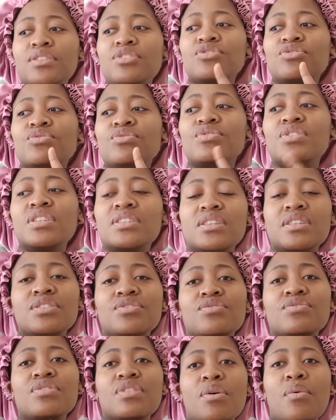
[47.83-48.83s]
So this
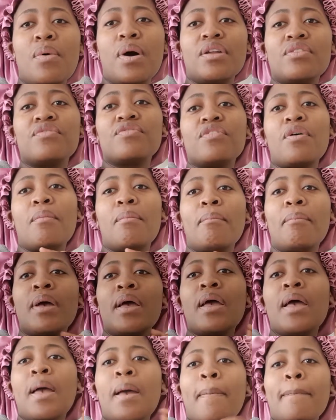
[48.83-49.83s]
is the one from
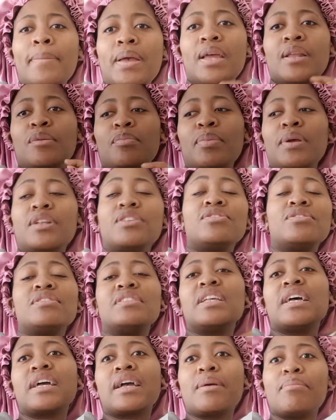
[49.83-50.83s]
PatPat. So it's
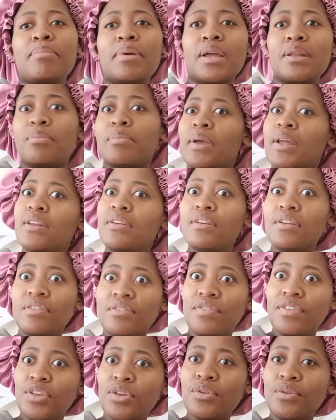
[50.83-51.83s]
like a PatPat
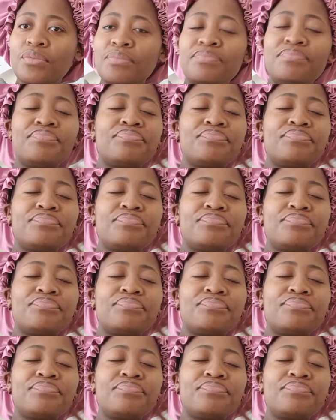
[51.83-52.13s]
review.